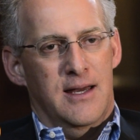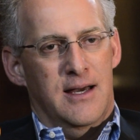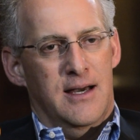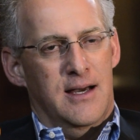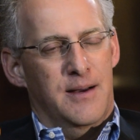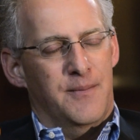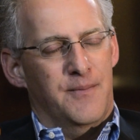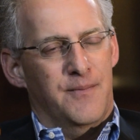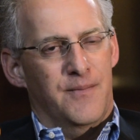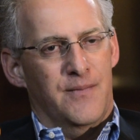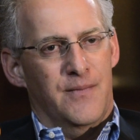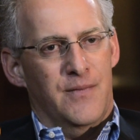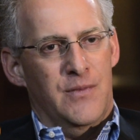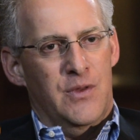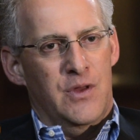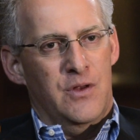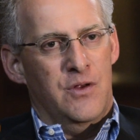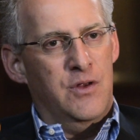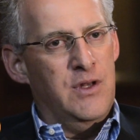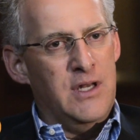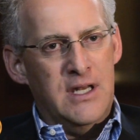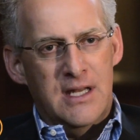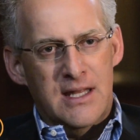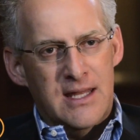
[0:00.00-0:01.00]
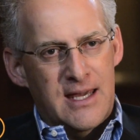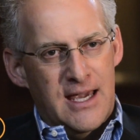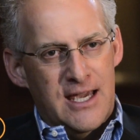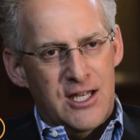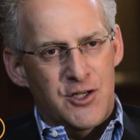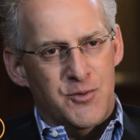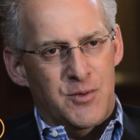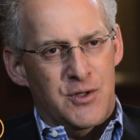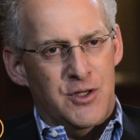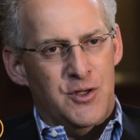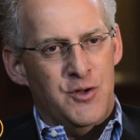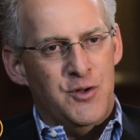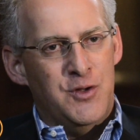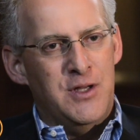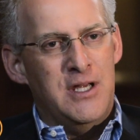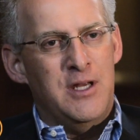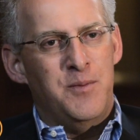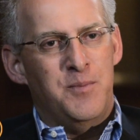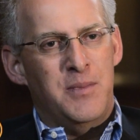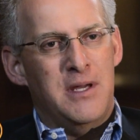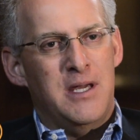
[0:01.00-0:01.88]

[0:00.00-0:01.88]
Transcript: um, you need engagement. You need